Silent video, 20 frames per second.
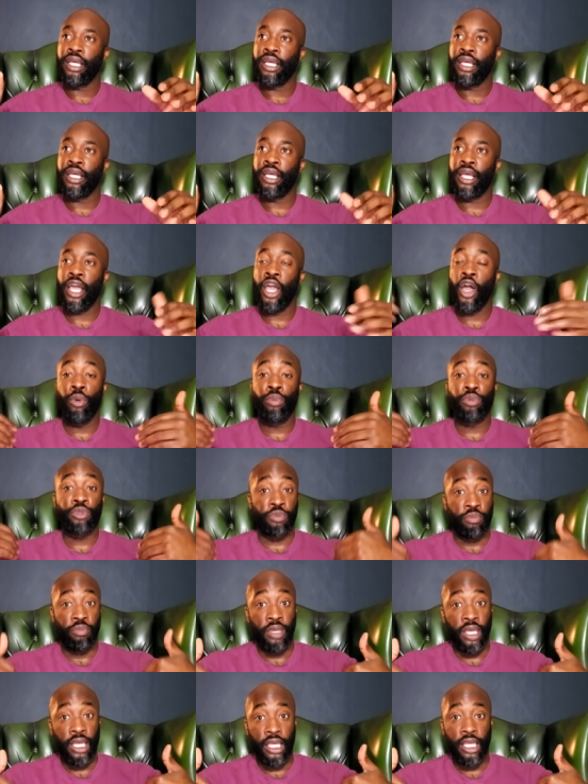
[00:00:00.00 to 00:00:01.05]
it helps
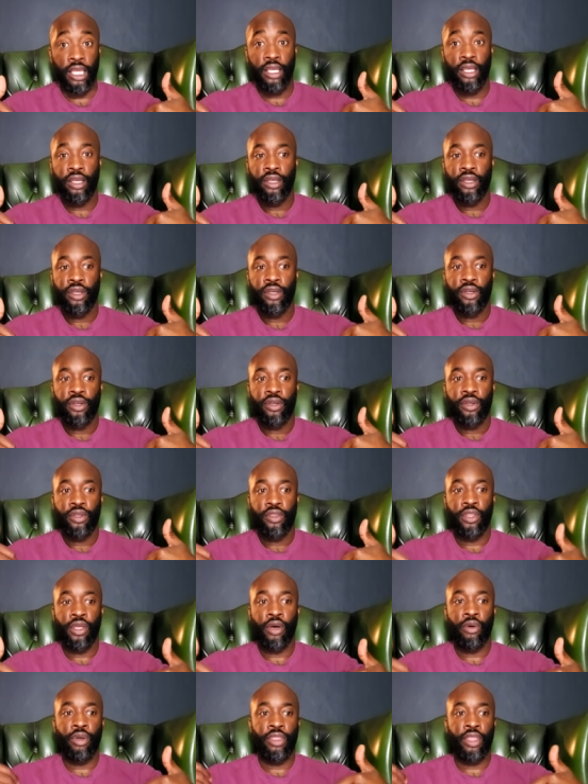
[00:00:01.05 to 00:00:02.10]
me
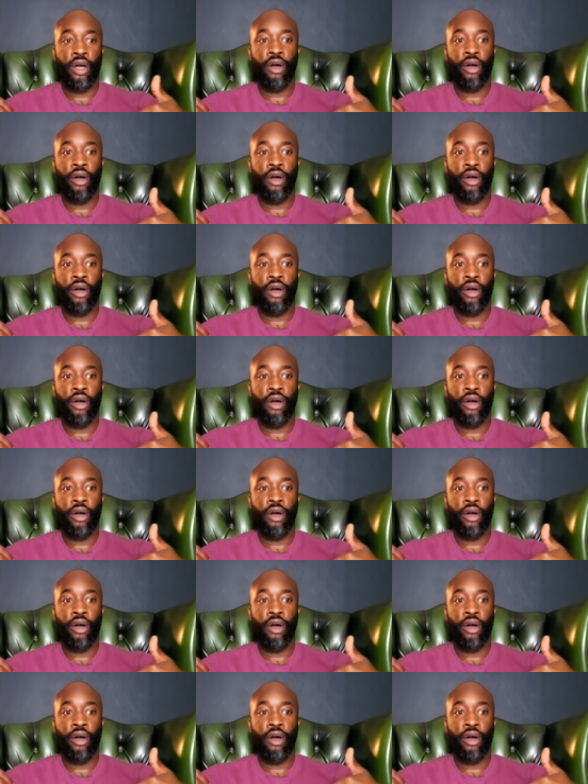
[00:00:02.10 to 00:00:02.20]
knowing